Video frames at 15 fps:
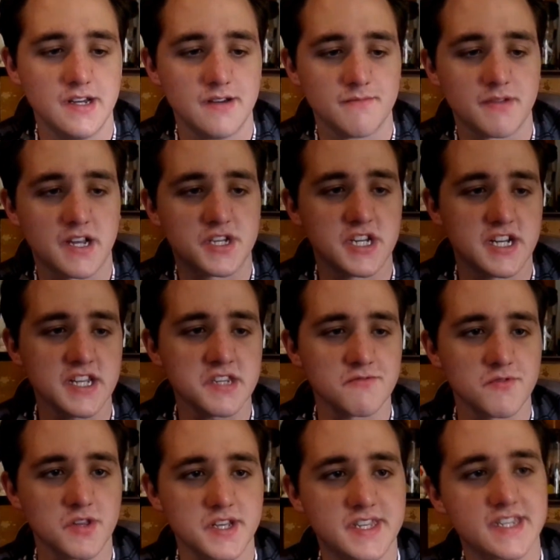because she doesn't
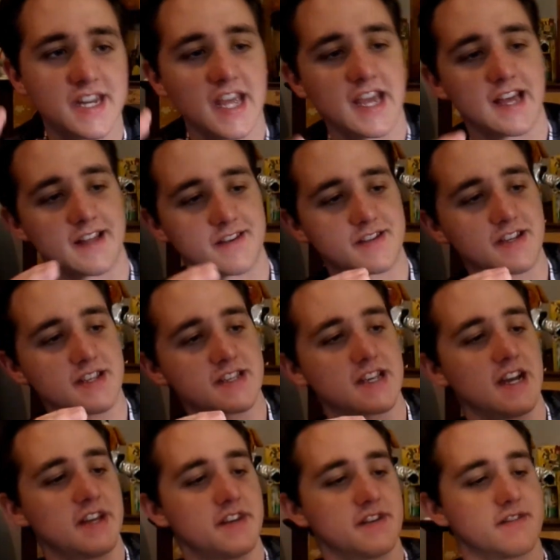really stand. She just
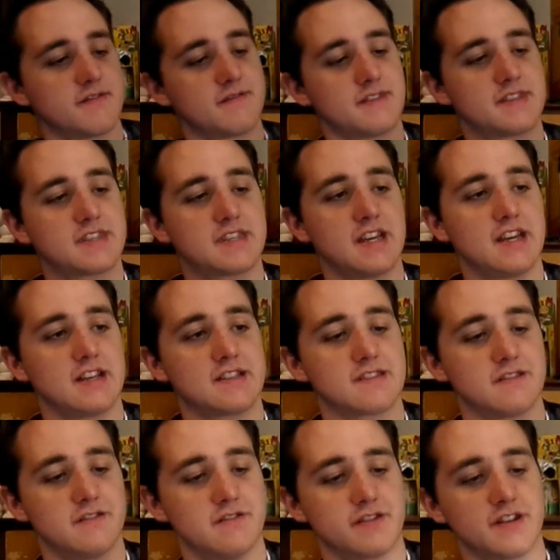kind of sits,
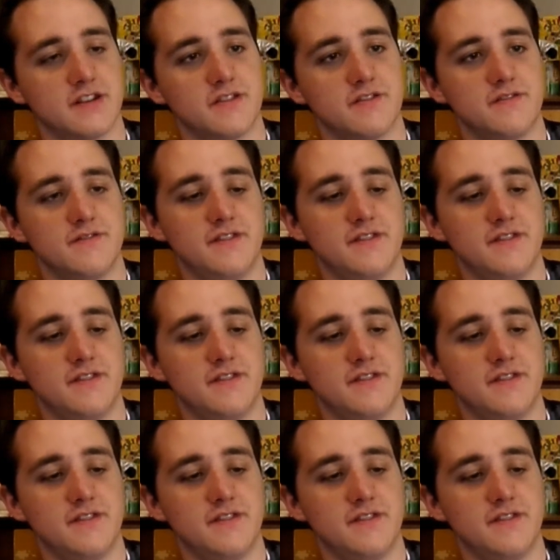or you know,